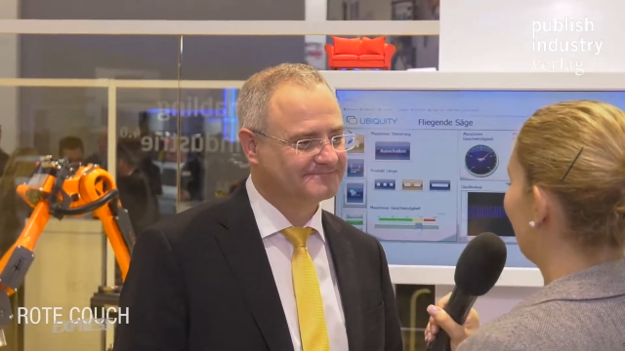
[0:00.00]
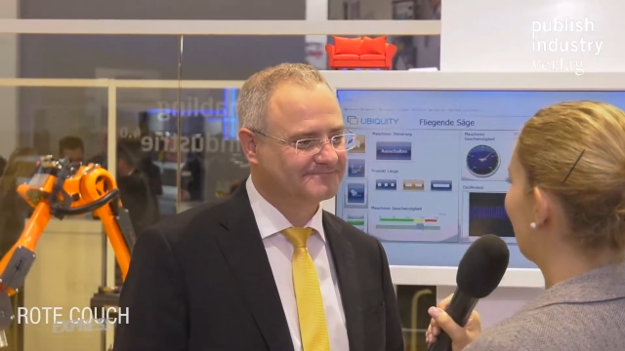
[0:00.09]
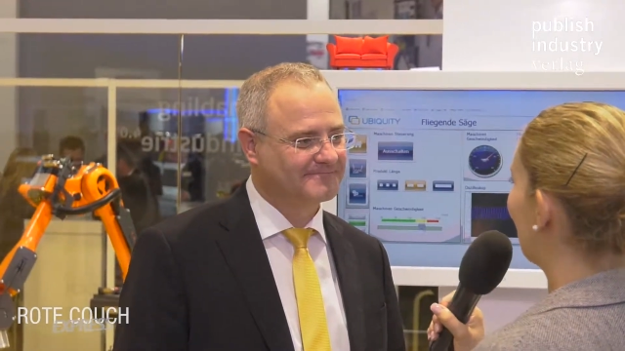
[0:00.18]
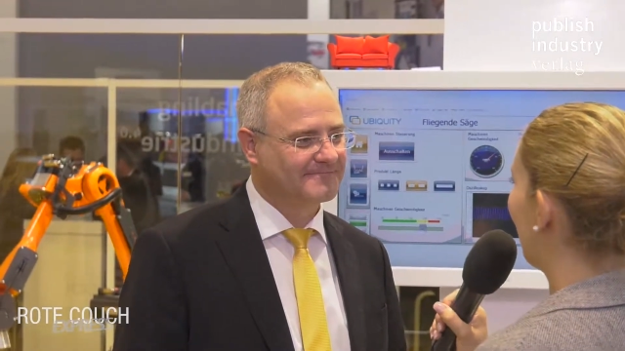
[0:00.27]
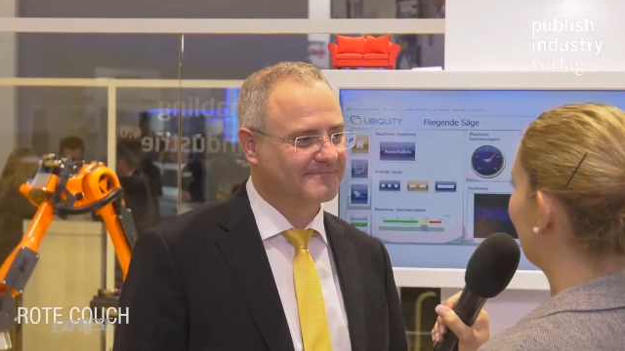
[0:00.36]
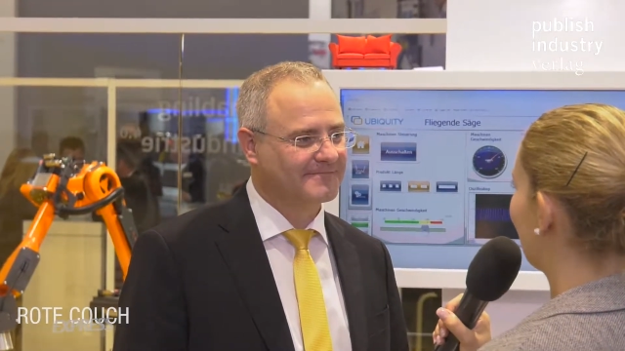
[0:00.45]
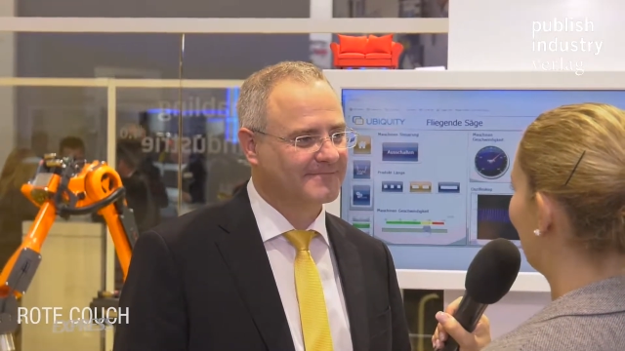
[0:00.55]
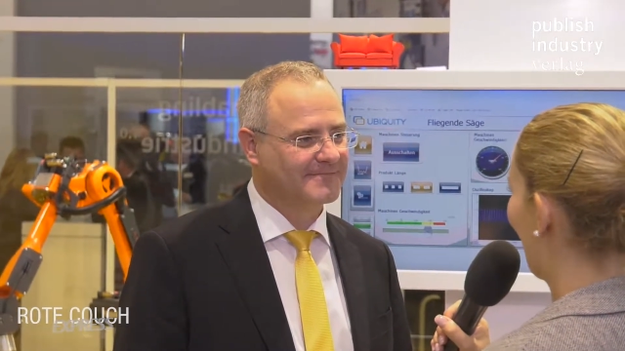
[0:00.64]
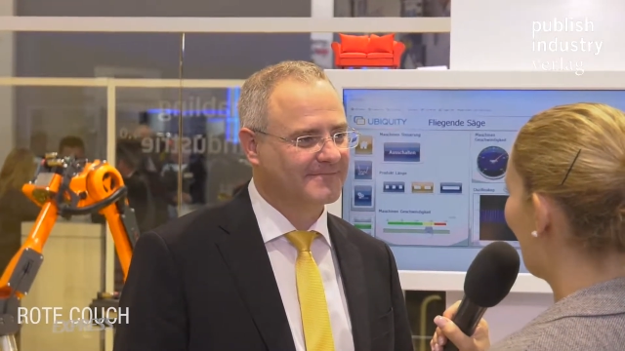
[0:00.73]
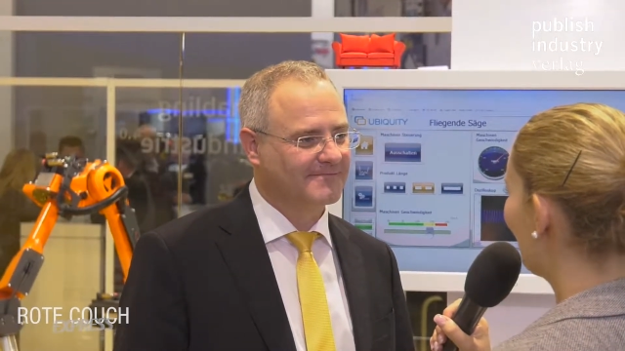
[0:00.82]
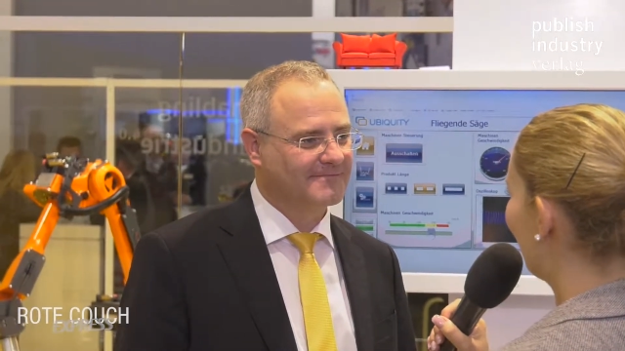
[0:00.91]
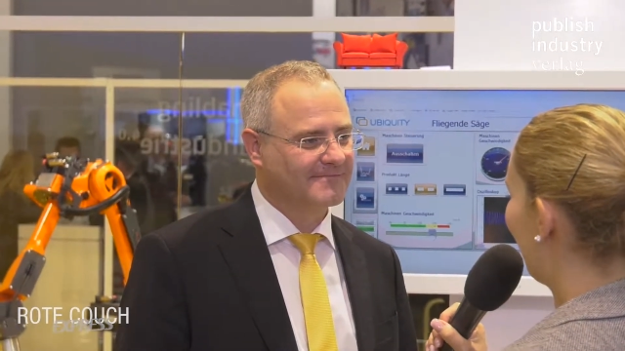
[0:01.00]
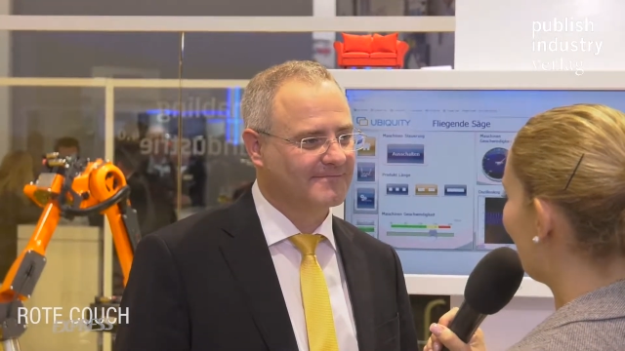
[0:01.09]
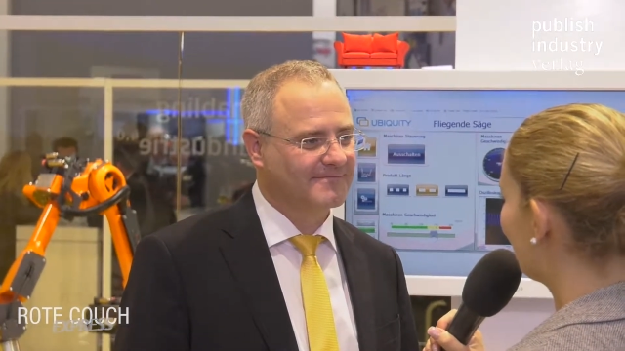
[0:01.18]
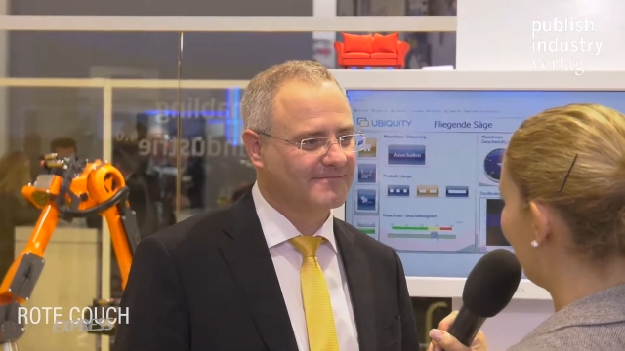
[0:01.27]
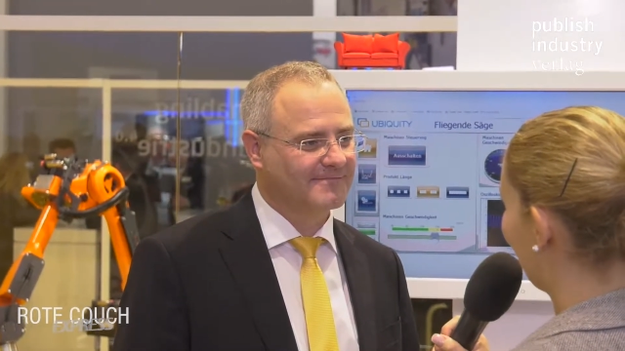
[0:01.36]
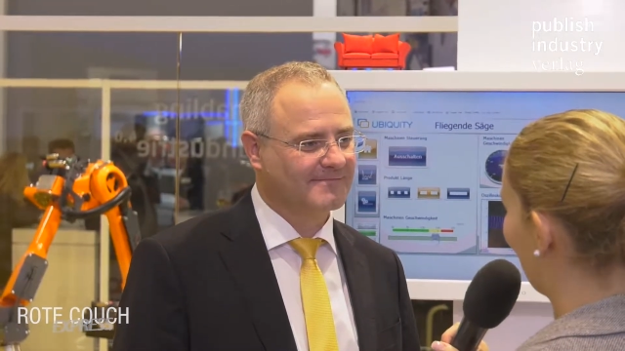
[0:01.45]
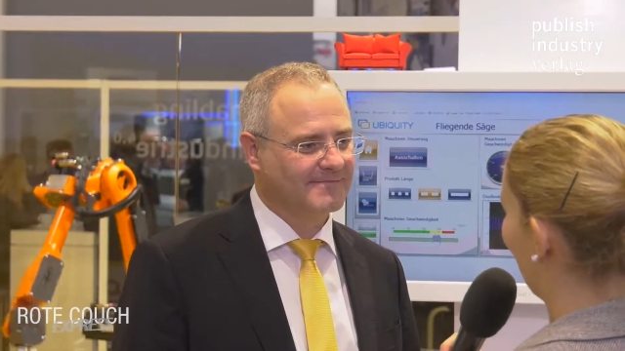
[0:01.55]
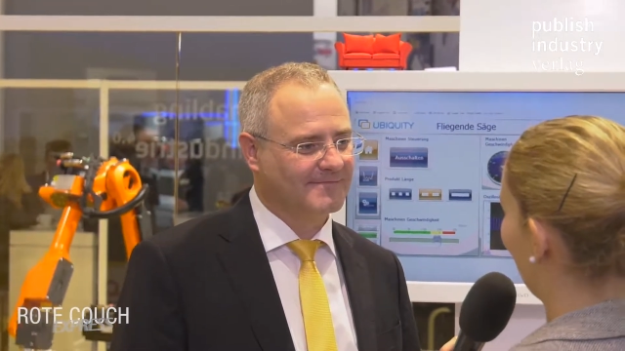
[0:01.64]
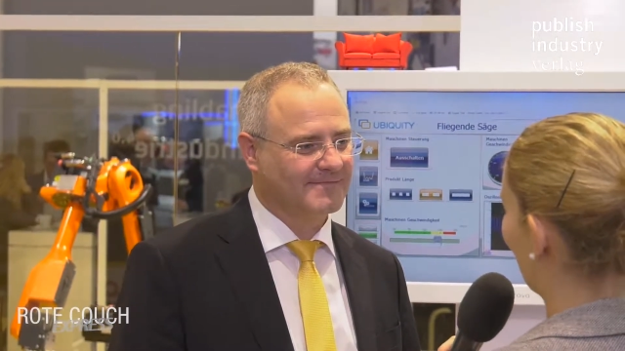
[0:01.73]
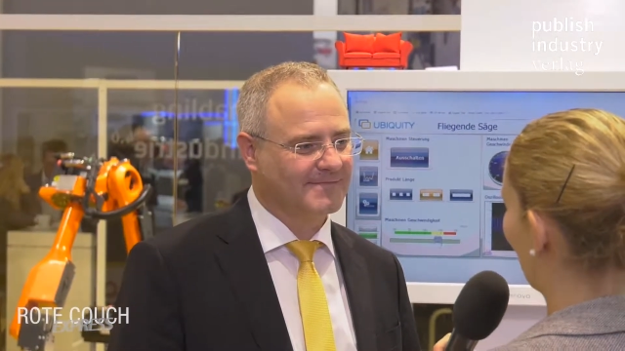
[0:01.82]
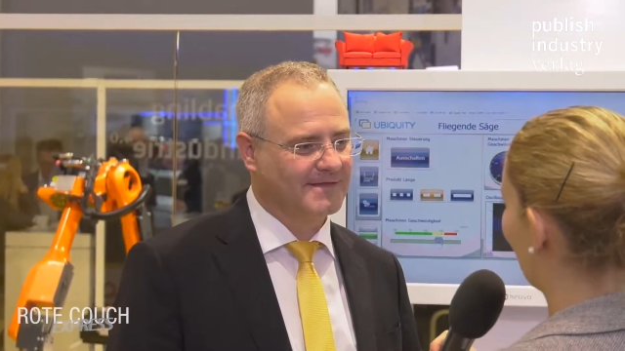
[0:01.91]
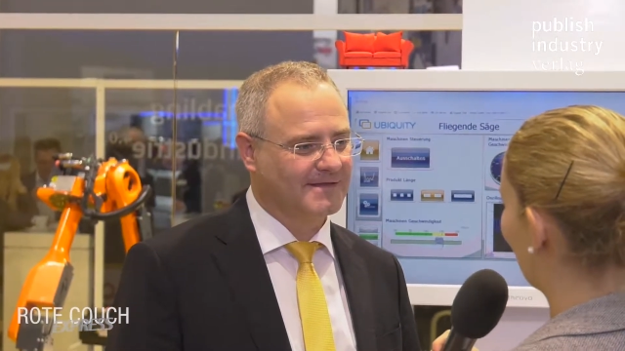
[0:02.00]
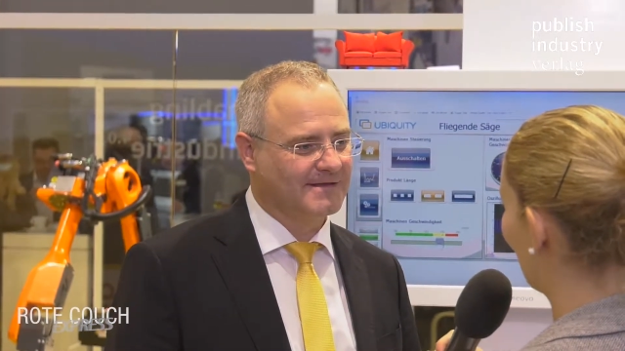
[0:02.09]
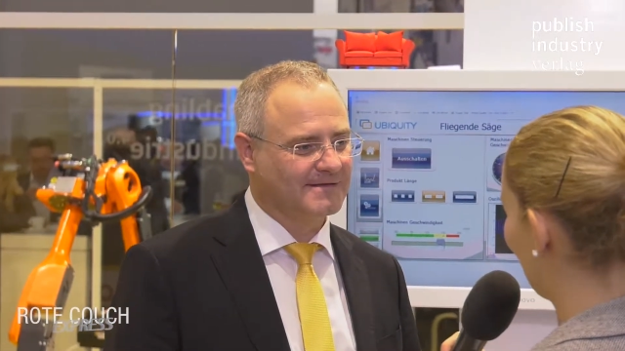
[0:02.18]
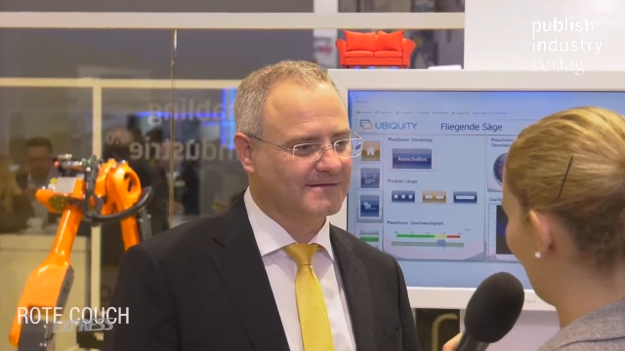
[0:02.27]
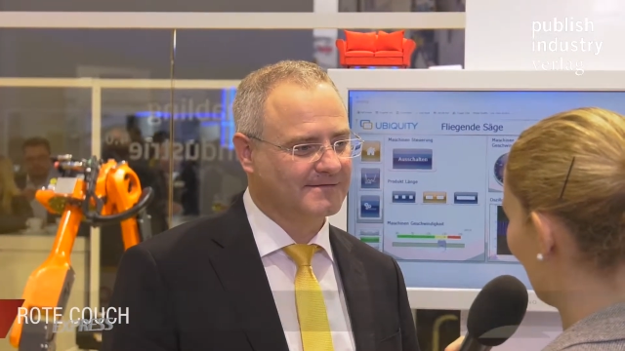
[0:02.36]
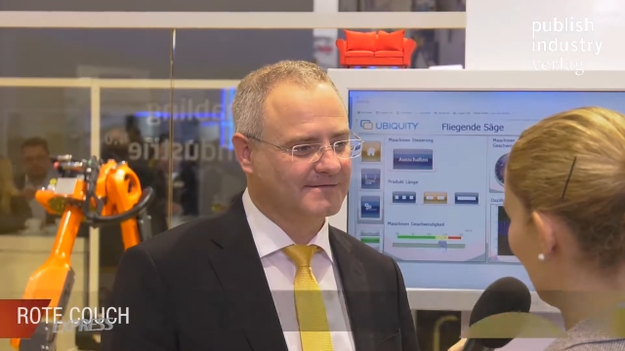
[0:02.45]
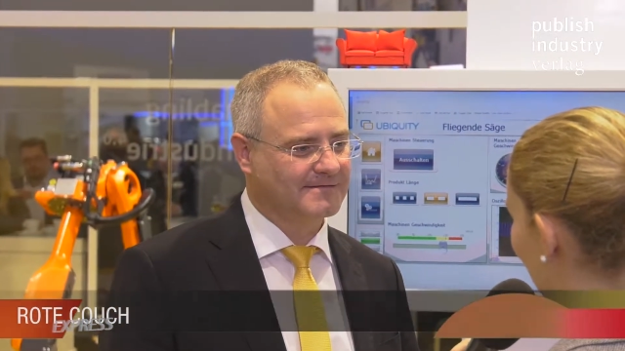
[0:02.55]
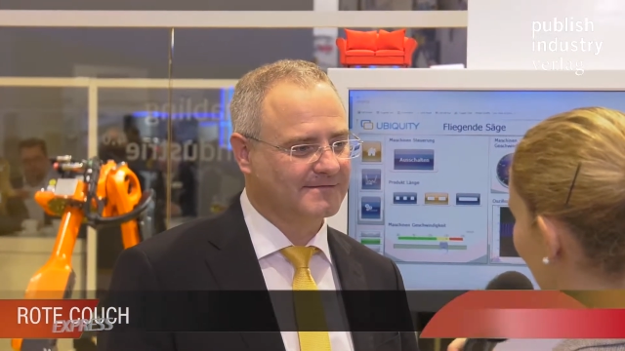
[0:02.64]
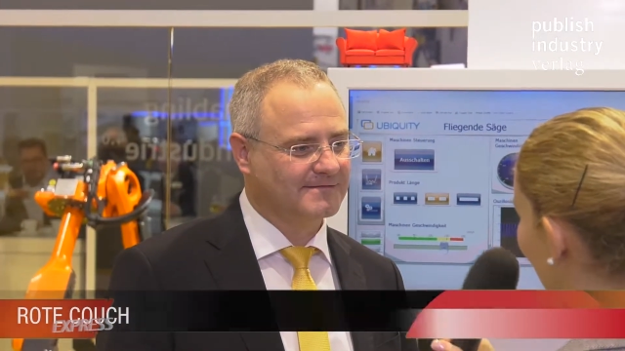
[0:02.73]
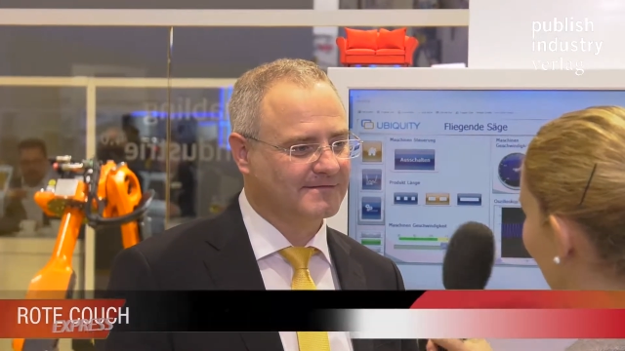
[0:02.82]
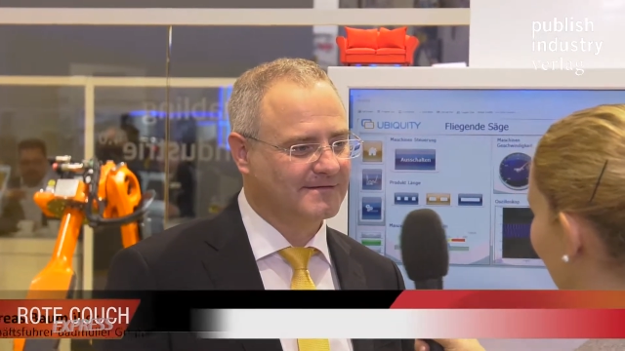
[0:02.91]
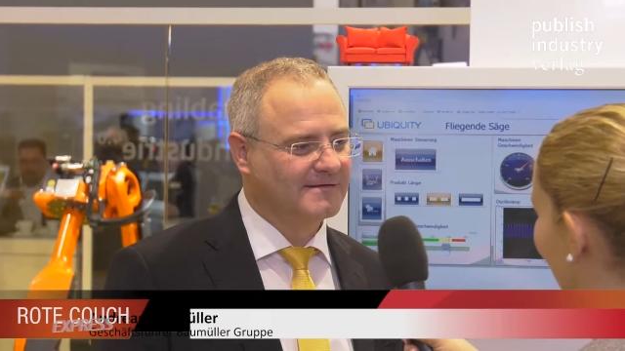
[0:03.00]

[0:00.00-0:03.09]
What makes Baumüller Lifecycle Management so special?